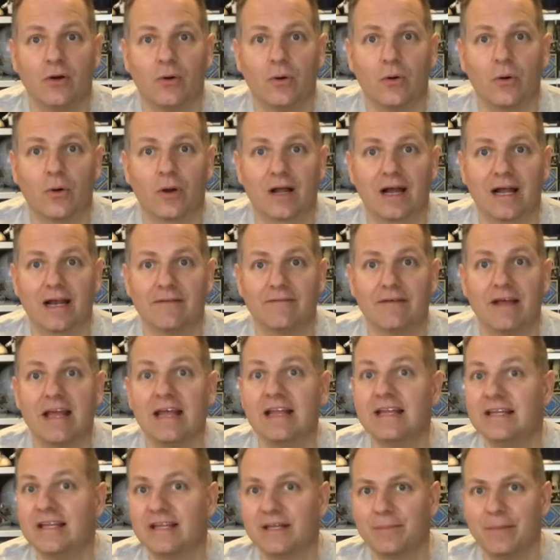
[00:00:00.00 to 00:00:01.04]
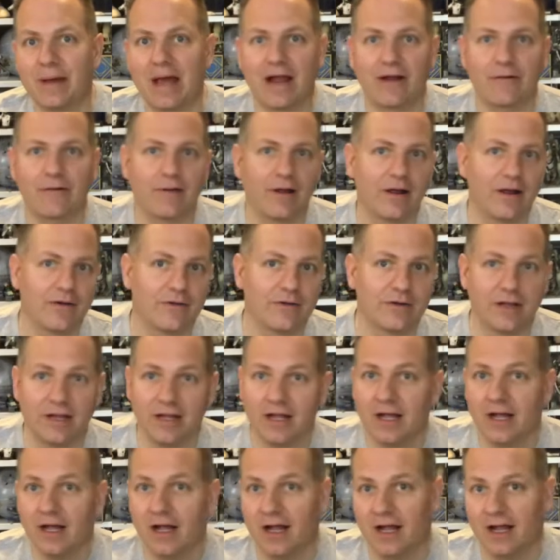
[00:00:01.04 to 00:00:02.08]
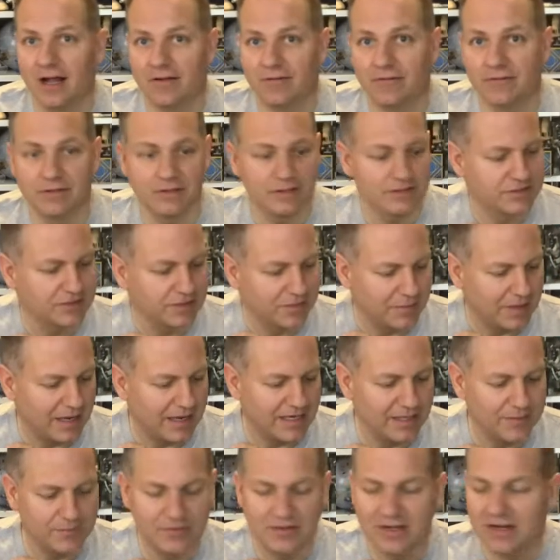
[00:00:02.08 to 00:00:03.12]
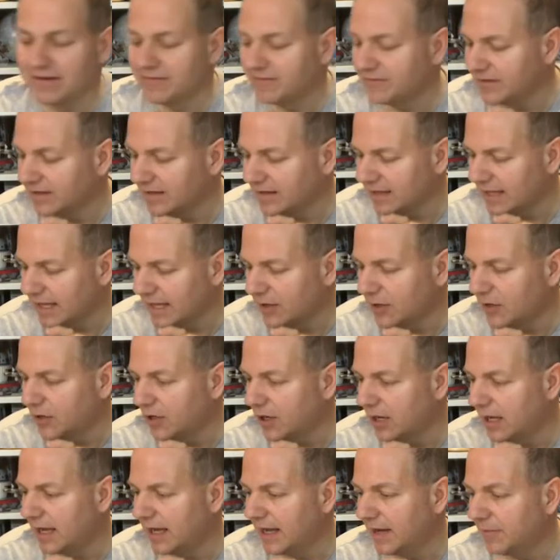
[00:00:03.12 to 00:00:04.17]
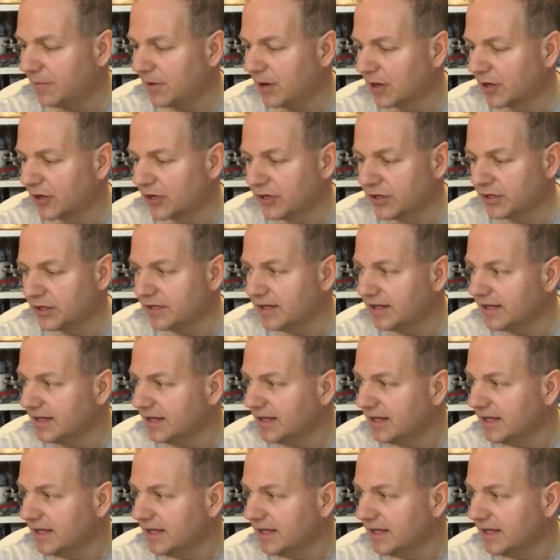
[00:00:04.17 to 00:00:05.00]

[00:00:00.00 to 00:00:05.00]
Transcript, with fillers: or kind of hidden in the background of some items that I feel like um, are good